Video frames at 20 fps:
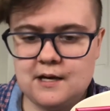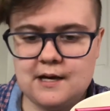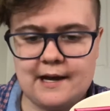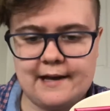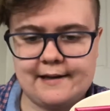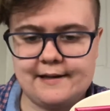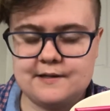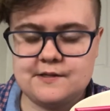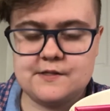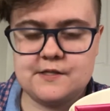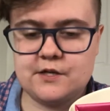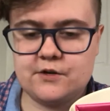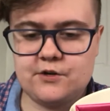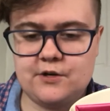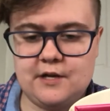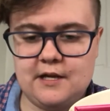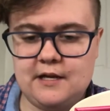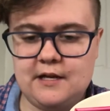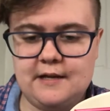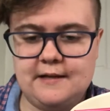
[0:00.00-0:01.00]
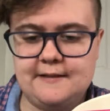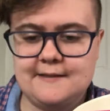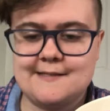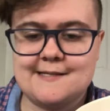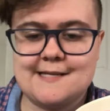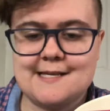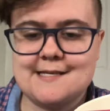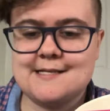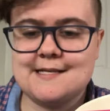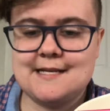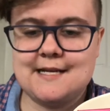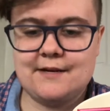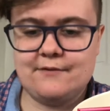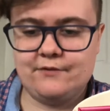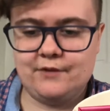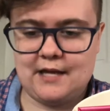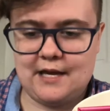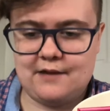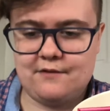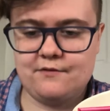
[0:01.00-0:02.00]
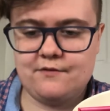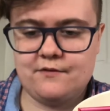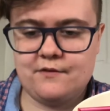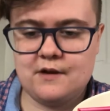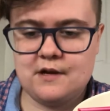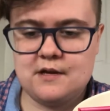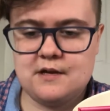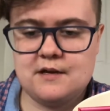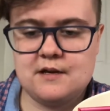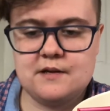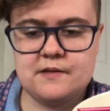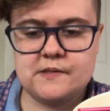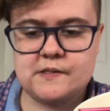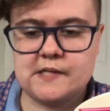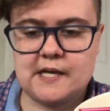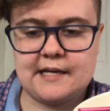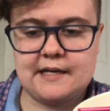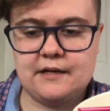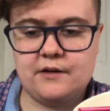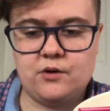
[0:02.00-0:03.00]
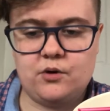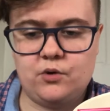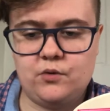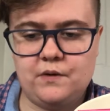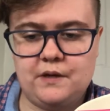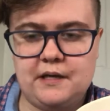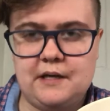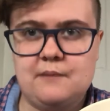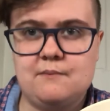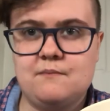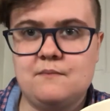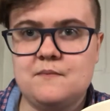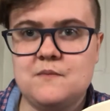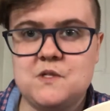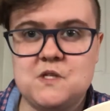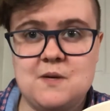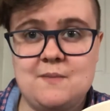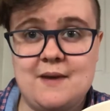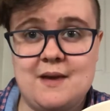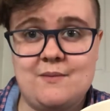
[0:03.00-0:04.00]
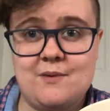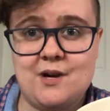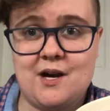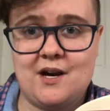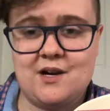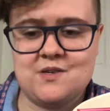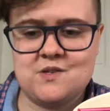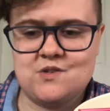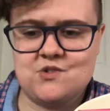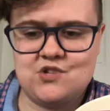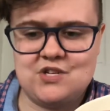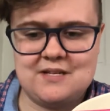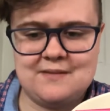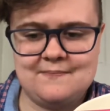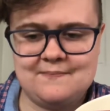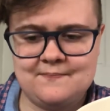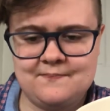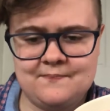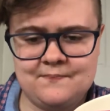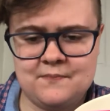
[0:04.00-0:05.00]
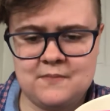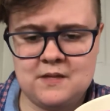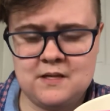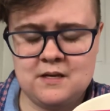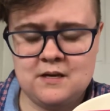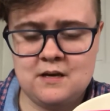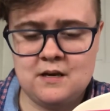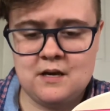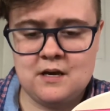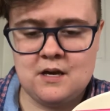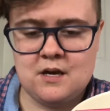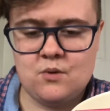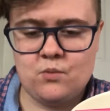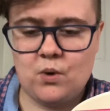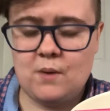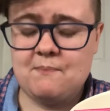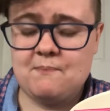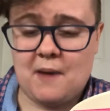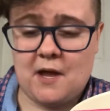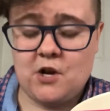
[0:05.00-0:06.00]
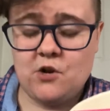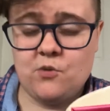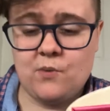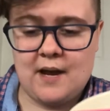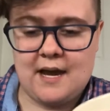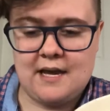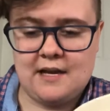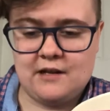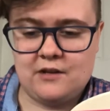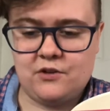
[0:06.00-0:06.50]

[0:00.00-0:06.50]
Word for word: I considered it a necessity of life, second only to maybe oxygen. What better way to